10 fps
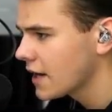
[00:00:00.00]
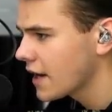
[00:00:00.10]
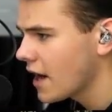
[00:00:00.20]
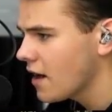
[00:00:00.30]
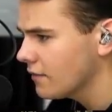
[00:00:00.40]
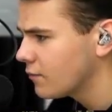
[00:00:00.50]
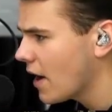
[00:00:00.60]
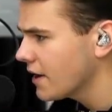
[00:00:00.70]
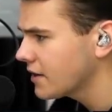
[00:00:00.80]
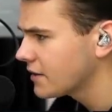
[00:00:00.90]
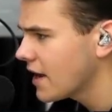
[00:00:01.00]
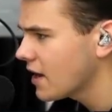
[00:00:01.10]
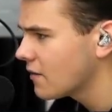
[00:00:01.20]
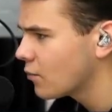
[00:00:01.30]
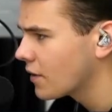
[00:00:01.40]
Take off. Why is the
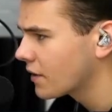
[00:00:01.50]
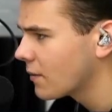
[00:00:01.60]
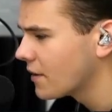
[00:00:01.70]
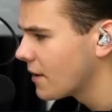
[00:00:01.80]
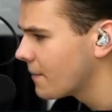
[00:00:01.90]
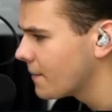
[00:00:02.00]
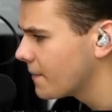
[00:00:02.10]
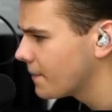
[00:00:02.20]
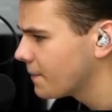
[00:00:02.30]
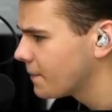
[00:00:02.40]
takeoff warning coming up?